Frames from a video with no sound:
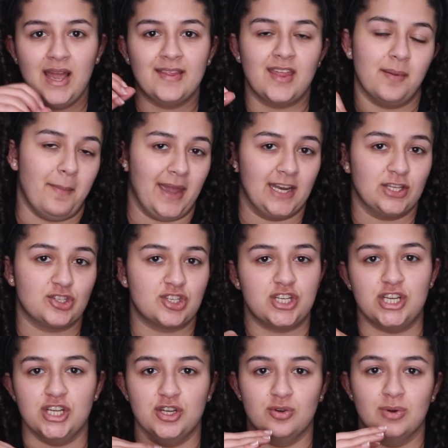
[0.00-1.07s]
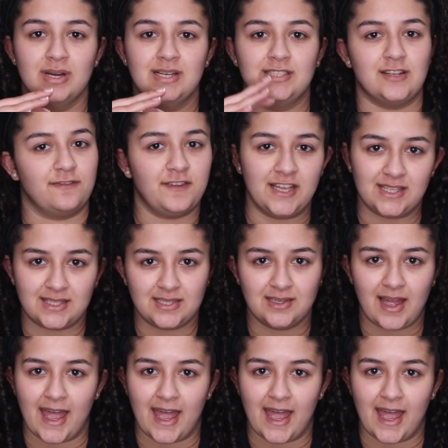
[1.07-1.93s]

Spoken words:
they managed to defeat